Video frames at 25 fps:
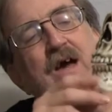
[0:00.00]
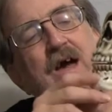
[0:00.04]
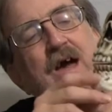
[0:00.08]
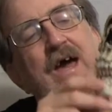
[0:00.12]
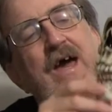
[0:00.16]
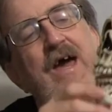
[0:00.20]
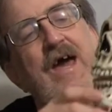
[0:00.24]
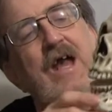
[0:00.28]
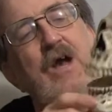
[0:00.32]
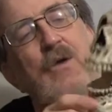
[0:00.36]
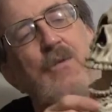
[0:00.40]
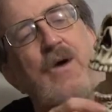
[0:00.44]

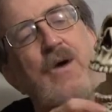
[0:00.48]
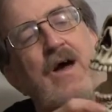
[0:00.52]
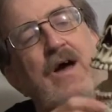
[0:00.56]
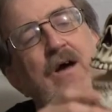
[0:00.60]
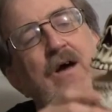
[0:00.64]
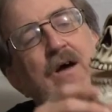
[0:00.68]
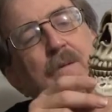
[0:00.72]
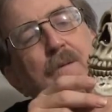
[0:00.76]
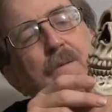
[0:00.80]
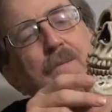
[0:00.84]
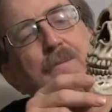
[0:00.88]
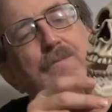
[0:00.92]
Anyway,
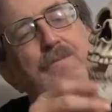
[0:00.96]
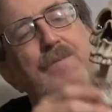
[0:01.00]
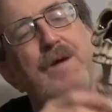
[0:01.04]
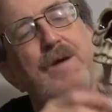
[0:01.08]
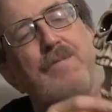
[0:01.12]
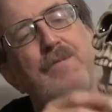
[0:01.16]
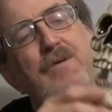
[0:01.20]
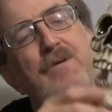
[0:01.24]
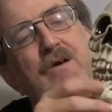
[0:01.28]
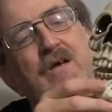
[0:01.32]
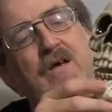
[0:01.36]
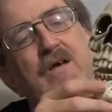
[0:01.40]

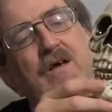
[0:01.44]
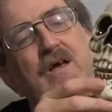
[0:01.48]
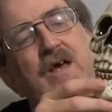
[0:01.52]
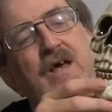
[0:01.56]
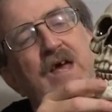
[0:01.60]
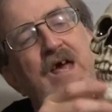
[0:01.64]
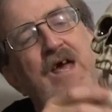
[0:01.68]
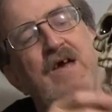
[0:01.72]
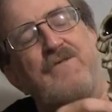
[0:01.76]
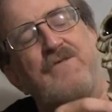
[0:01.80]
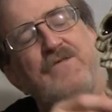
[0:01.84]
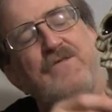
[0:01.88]
people,
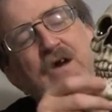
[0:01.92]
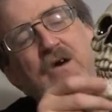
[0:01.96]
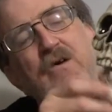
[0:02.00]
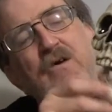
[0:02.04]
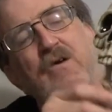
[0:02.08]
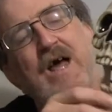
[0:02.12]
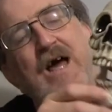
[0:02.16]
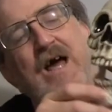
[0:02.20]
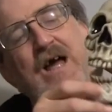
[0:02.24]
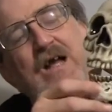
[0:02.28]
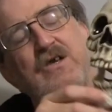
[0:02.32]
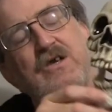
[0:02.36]
if
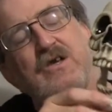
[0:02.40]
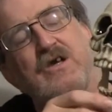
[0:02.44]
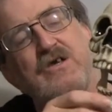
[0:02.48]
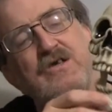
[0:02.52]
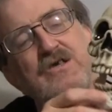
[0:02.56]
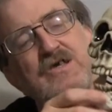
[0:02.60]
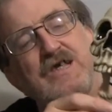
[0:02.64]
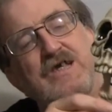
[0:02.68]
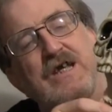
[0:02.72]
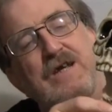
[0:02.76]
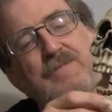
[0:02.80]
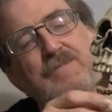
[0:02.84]
you like to
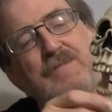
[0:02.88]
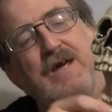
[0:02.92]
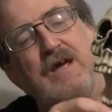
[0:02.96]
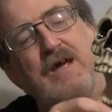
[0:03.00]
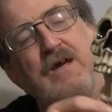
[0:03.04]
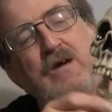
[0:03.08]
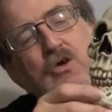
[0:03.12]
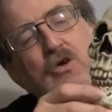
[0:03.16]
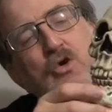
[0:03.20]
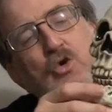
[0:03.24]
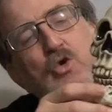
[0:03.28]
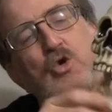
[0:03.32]
see me,
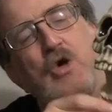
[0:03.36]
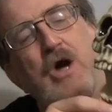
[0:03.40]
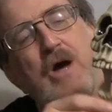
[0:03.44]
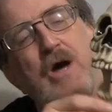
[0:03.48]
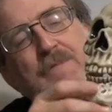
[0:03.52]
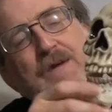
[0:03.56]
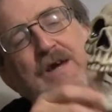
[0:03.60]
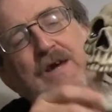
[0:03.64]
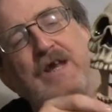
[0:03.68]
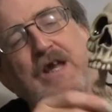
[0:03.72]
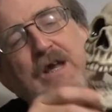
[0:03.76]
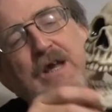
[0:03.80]
drop
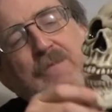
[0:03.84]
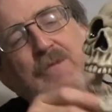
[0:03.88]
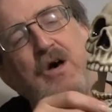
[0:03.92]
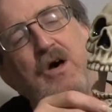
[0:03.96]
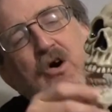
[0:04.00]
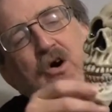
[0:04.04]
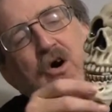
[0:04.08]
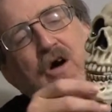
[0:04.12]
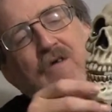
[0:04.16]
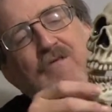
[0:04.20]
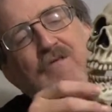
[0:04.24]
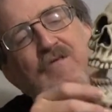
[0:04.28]
me an
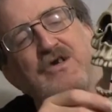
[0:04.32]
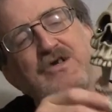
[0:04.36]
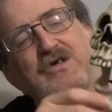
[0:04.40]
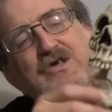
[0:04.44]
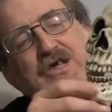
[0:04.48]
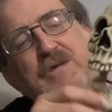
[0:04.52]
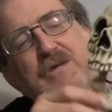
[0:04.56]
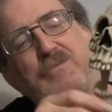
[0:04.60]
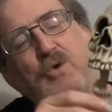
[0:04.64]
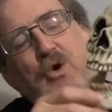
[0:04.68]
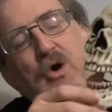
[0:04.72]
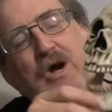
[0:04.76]
email over at
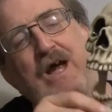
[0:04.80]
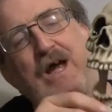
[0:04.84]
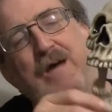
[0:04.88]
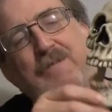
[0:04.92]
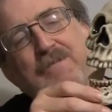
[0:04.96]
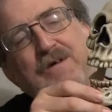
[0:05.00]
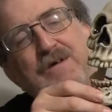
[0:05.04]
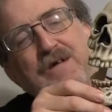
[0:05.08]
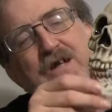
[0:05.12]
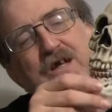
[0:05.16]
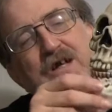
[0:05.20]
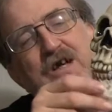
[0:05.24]

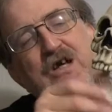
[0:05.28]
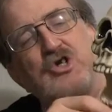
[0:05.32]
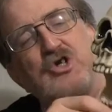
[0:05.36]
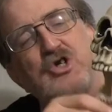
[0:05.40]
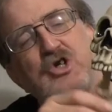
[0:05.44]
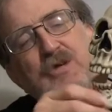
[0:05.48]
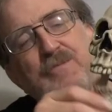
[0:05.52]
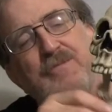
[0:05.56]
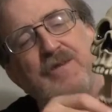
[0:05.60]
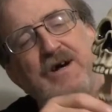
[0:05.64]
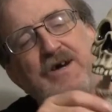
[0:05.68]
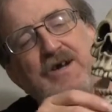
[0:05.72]
seymourhamlet at
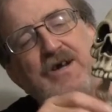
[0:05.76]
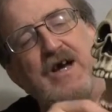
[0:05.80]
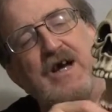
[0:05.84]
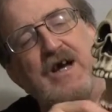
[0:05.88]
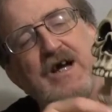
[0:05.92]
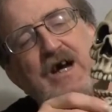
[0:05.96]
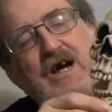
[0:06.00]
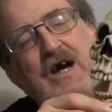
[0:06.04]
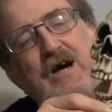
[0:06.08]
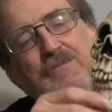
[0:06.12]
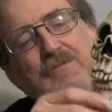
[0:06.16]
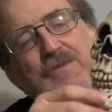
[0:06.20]

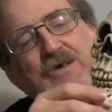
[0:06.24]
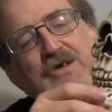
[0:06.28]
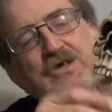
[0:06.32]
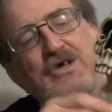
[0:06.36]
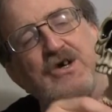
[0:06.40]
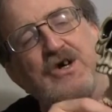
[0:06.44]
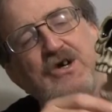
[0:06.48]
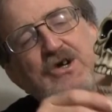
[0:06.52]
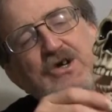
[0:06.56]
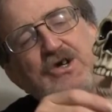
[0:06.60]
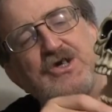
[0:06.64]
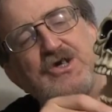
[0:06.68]
gmail.com. That's
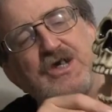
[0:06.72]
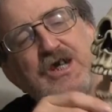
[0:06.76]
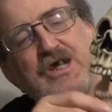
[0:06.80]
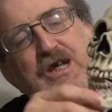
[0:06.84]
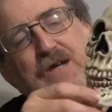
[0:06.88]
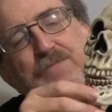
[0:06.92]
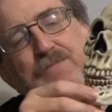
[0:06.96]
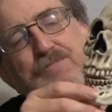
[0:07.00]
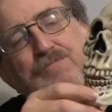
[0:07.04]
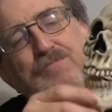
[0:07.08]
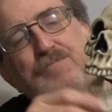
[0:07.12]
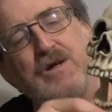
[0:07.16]
letter C,
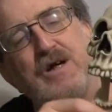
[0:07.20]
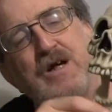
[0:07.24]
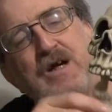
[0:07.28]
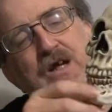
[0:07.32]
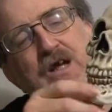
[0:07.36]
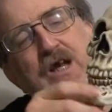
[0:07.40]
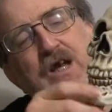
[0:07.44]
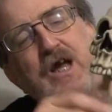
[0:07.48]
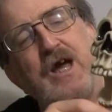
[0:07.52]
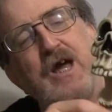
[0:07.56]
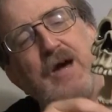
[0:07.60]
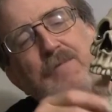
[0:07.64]

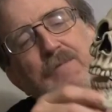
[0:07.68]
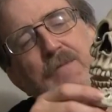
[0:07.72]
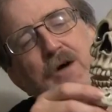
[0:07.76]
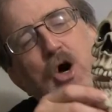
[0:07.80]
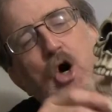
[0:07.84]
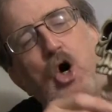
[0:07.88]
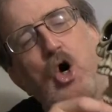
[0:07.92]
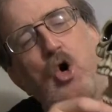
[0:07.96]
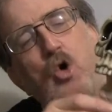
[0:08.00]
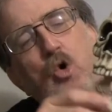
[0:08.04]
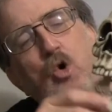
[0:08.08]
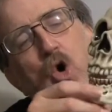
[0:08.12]
period,
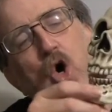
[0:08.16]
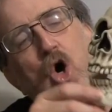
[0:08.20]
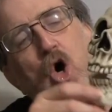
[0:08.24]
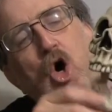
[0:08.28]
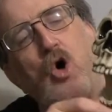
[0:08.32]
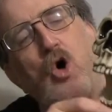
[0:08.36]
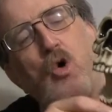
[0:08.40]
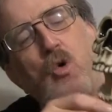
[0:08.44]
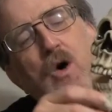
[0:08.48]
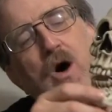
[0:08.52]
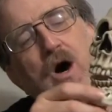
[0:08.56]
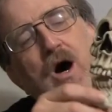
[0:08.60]

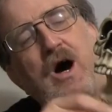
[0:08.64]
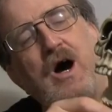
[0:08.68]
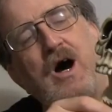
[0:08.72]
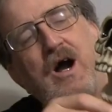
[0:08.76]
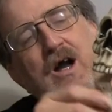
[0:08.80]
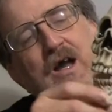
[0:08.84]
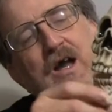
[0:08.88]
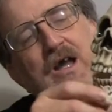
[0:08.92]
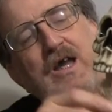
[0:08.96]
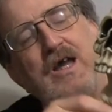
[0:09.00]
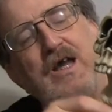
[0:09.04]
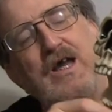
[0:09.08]

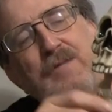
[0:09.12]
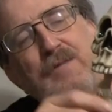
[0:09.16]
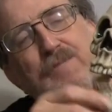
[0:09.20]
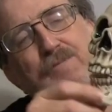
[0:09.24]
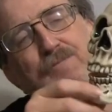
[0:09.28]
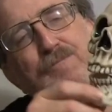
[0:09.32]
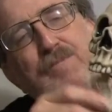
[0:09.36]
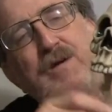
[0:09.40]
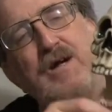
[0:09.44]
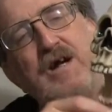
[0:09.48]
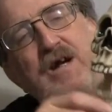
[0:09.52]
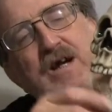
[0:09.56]
M-O-O-R-E,
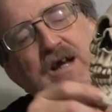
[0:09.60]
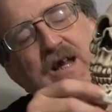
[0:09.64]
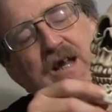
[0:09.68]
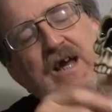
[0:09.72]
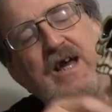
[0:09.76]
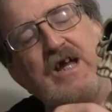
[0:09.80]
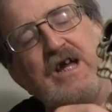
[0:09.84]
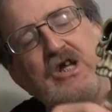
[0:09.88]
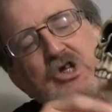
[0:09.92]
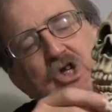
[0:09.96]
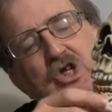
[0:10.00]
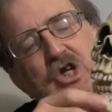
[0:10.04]
period,
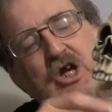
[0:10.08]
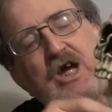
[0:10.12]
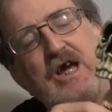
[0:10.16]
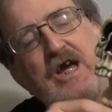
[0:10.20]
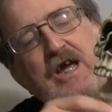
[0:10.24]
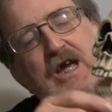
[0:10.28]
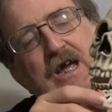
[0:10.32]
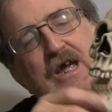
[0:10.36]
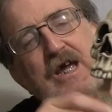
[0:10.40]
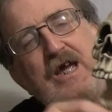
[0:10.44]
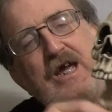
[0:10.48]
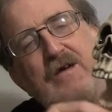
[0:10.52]

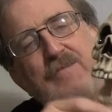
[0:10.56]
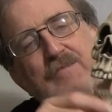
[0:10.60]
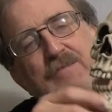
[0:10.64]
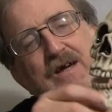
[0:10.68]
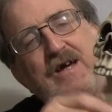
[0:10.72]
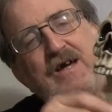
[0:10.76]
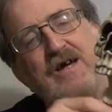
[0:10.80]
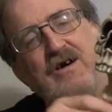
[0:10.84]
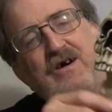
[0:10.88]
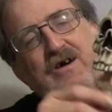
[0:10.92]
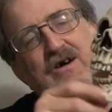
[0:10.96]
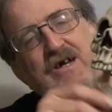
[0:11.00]

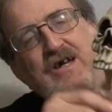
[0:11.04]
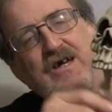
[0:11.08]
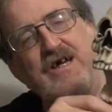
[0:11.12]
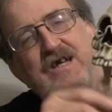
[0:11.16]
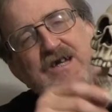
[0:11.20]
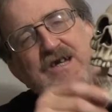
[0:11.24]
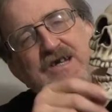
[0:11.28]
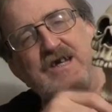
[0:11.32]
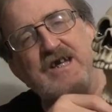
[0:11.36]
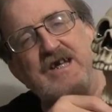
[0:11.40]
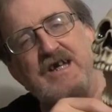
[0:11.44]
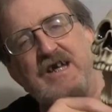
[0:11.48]

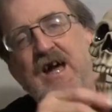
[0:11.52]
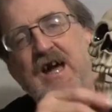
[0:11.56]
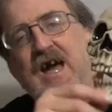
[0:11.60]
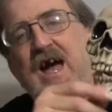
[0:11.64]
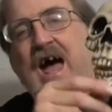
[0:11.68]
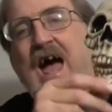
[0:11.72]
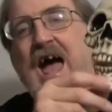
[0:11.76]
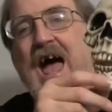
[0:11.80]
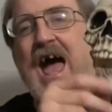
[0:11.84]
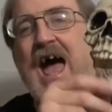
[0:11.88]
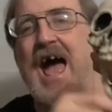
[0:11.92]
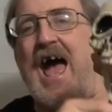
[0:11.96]
H-A-M-L-E-T,
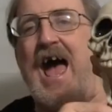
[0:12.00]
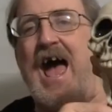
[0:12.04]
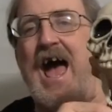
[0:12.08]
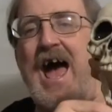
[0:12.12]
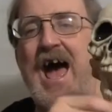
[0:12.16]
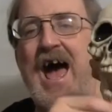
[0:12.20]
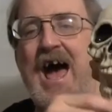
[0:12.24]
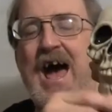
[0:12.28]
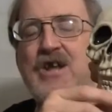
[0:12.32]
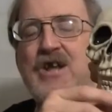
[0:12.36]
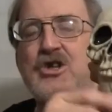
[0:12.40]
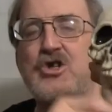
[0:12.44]

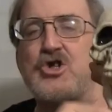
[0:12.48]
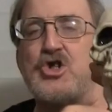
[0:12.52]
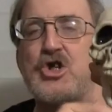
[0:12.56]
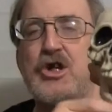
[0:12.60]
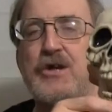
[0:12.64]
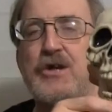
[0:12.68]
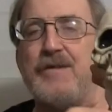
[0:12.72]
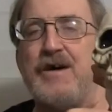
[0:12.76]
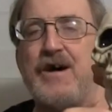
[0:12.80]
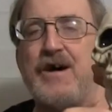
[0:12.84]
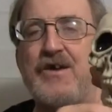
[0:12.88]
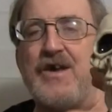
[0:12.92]
at
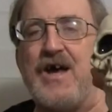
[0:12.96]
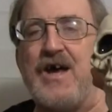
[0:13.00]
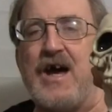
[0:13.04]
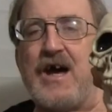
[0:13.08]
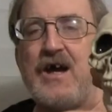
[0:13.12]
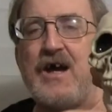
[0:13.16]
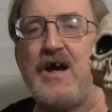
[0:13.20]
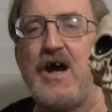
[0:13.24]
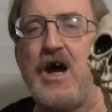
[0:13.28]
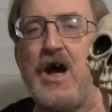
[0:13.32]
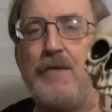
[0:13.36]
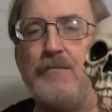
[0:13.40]

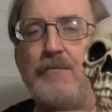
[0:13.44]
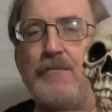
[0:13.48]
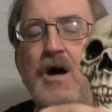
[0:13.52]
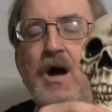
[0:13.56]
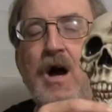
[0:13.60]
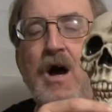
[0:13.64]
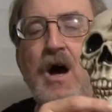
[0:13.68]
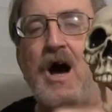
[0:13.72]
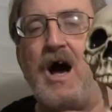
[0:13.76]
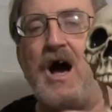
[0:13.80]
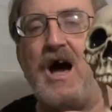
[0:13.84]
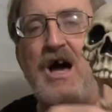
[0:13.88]
gmail.com.
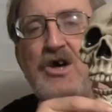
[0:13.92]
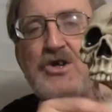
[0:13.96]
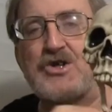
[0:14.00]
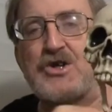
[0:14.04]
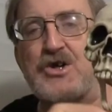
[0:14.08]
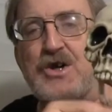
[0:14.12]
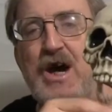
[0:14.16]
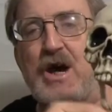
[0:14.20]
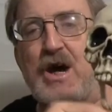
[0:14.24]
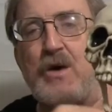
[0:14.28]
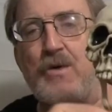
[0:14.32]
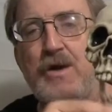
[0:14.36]
I also
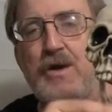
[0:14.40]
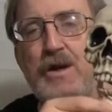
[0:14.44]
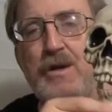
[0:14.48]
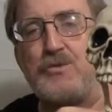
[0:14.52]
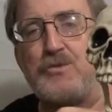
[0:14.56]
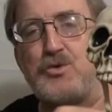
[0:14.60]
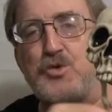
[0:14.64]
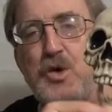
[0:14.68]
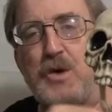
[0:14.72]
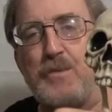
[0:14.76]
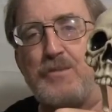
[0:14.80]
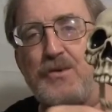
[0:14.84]
got one
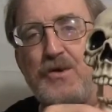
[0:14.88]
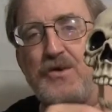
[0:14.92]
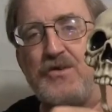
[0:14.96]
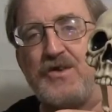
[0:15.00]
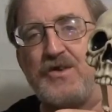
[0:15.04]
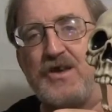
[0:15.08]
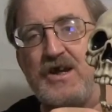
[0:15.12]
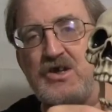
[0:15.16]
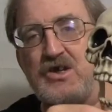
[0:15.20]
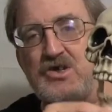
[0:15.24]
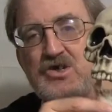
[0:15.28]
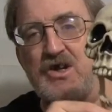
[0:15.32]
of them
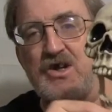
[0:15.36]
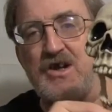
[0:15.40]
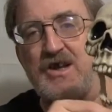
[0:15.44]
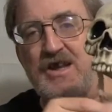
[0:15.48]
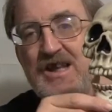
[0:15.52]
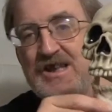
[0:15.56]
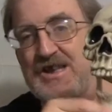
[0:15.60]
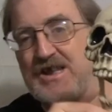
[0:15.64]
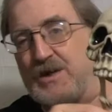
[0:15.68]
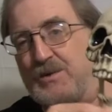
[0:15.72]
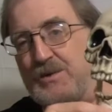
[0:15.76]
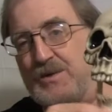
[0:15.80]
things, you know,
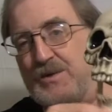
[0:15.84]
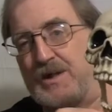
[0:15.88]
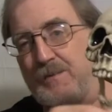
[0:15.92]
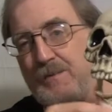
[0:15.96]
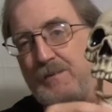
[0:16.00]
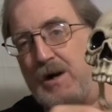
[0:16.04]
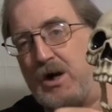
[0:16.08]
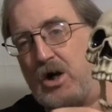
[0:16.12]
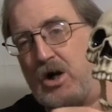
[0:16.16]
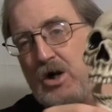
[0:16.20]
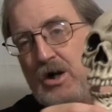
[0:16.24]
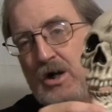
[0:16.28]
that thing with the
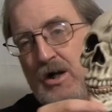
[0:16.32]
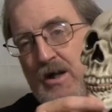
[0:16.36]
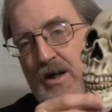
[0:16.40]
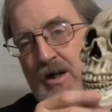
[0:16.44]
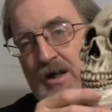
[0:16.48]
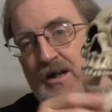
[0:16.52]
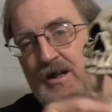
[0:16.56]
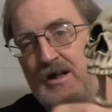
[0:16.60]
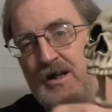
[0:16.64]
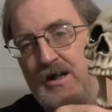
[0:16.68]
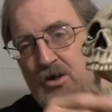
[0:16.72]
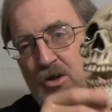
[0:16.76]
bird,
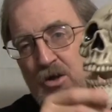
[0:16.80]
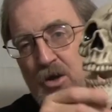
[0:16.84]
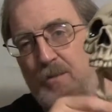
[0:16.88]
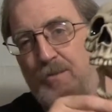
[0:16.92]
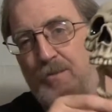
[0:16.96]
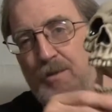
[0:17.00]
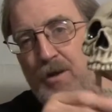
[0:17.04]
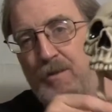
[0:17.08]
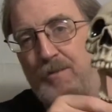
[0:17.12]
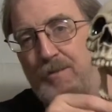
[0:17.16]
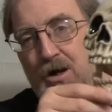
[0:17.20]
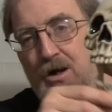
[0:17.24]
that little
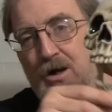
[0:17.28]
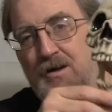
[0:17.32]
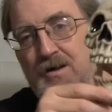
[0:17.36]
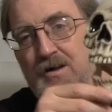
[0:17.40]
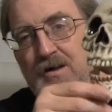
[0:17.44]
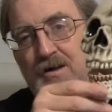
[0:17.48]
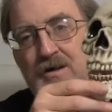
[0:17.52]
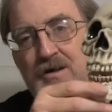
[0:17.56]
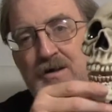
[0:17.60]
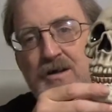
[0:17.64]
blue bird.